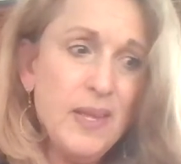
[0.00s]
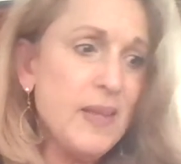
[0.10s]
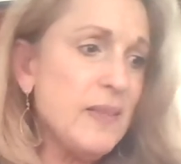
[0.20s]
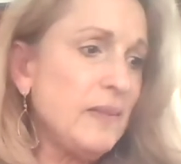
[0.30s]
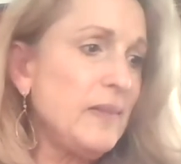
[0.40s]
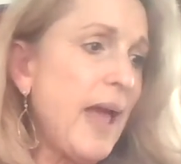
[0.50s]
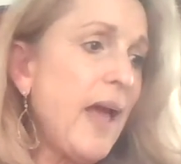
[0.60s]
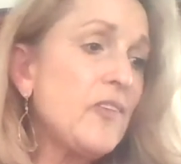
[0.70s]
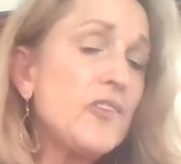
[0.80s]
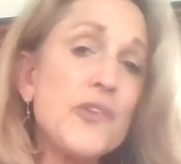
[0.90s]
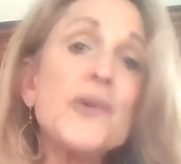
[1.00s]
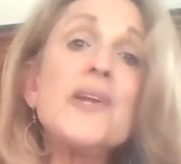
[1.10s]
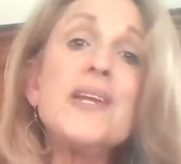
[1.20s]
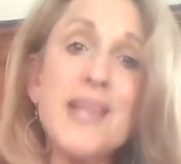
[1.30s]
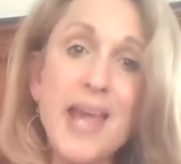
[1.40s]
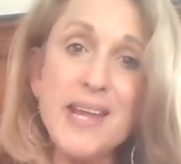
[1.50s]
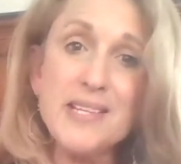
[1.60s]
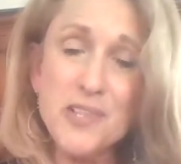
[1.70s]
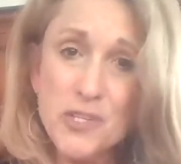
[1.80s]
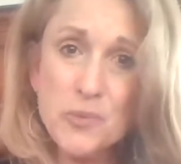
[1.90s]
In the last 30
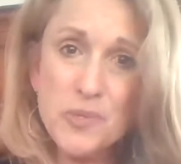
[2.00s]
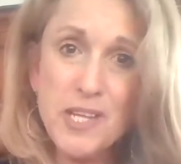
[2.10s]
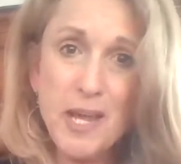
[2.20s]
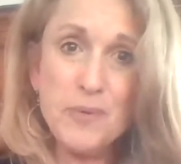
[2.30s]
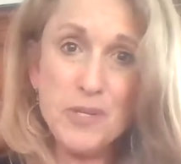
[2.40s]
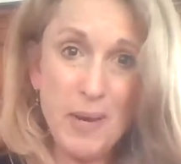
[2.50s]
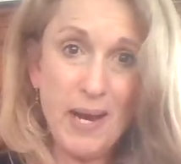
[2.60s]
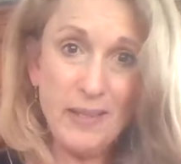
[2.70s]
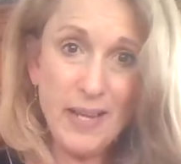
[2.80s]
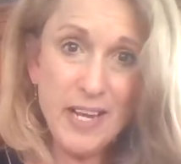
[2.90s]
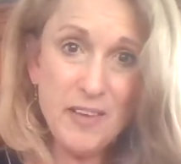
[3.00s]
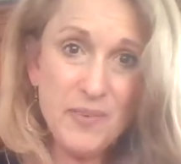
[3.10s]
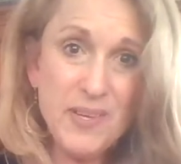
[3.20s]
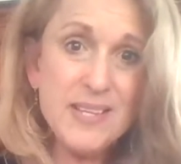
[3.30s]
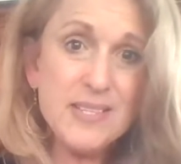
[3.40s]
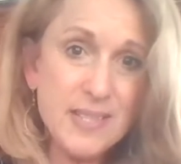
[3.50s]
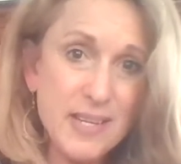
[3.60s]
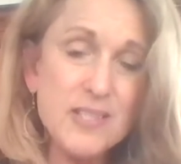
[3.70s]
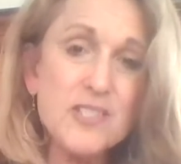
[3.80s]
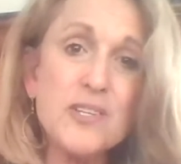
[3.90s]
days, here's what's happened to my life
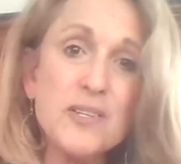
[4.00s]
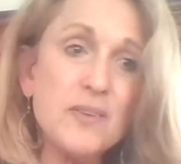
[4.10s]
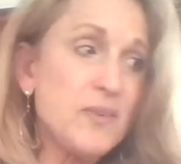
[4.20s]
since